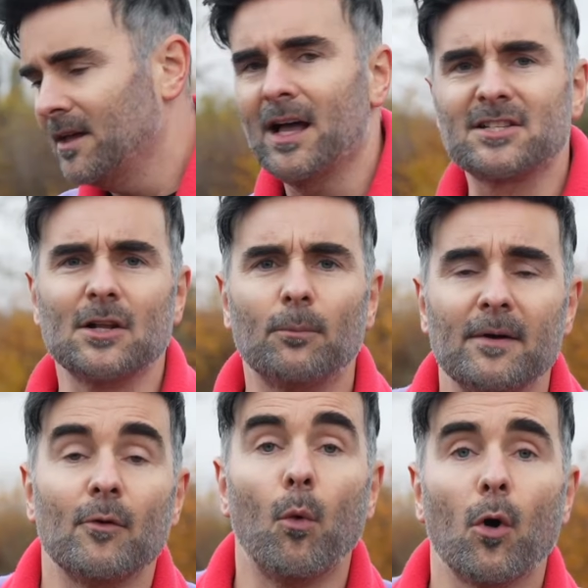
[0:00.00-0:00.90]
That's a little bit
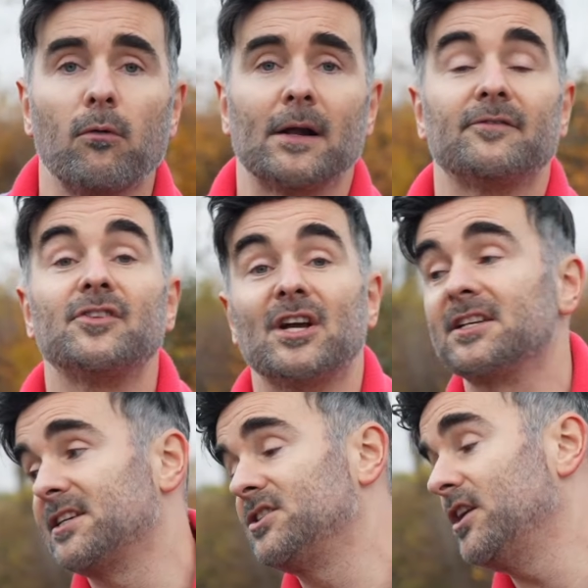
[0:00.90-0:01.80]
of a walk around of the
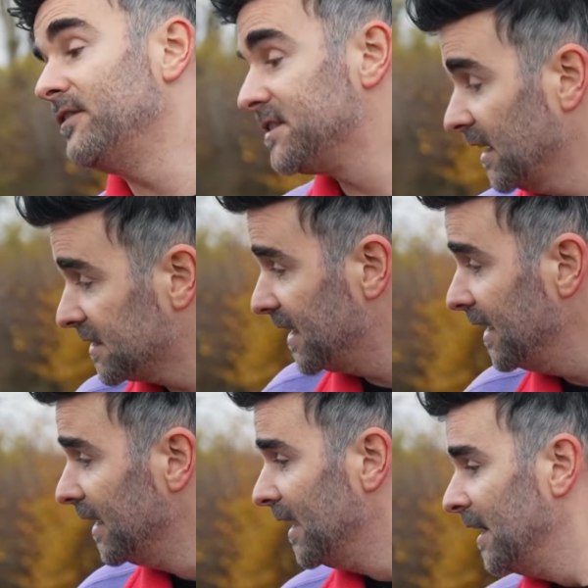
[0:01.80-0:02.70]
Genesis
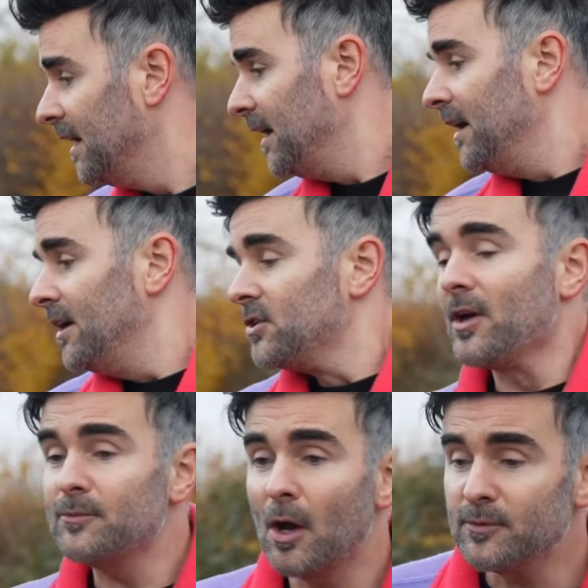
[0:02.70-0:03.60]
GV60.
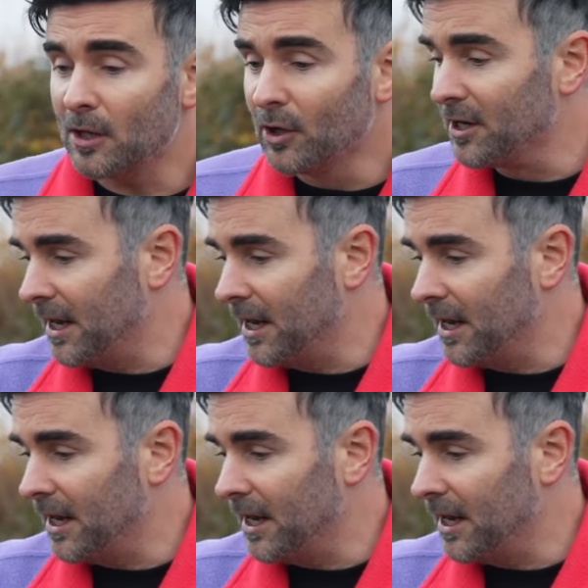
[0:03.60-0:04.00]
Sometimes I look at